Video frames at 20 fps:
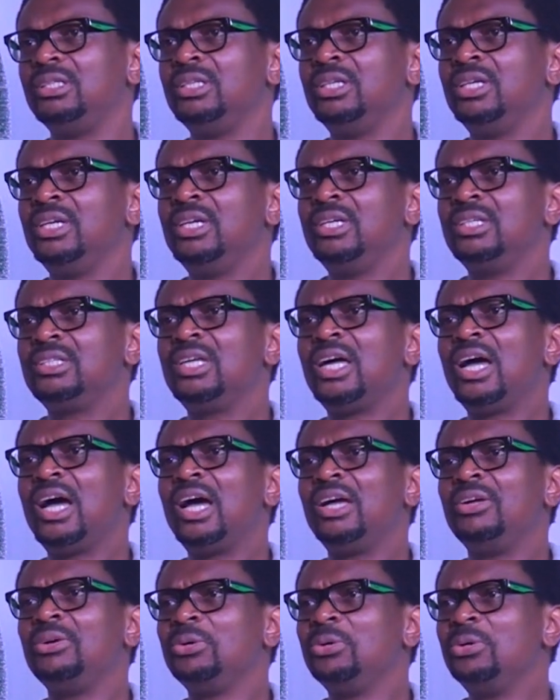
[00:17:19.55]
He said,
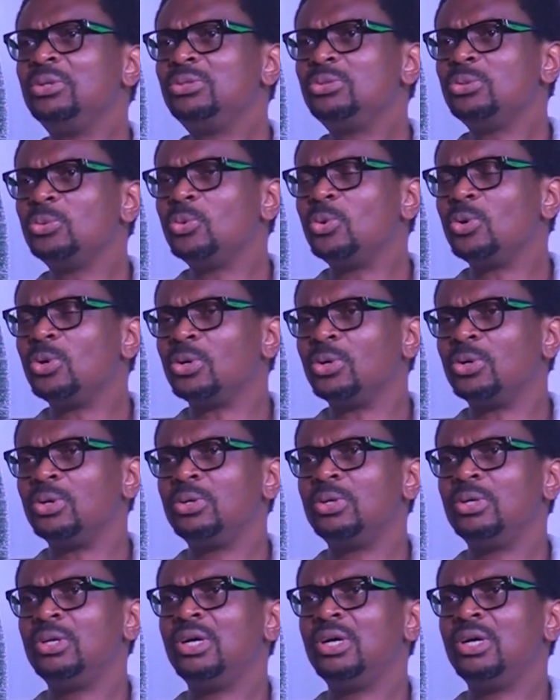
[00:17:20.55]
ah, you're going to walk.